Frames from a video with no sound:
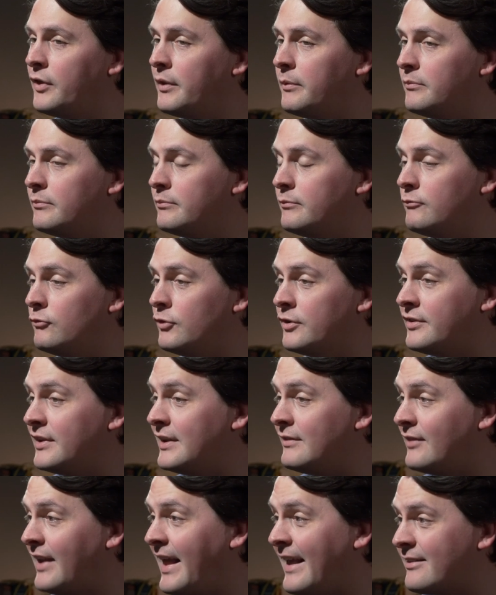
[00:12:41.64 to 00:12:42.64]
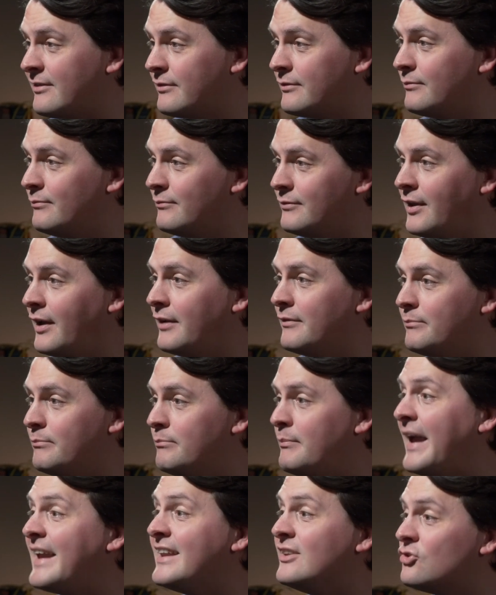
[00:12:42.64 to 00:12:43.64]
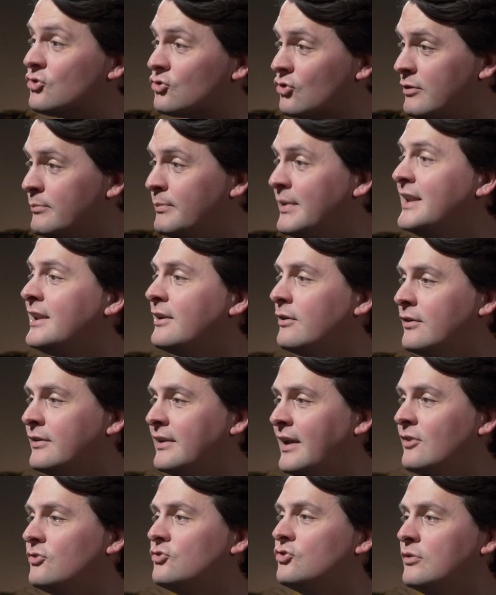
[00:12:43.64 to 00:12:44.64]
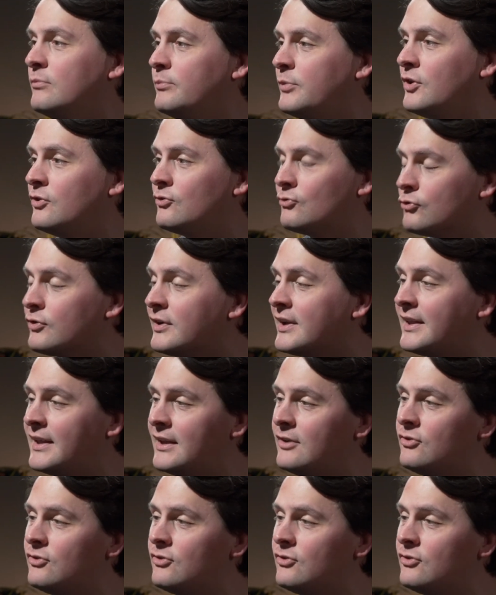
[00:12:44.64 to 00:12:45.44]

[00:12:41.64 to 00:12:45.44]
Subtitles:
that received less like mainstream media attention, but is really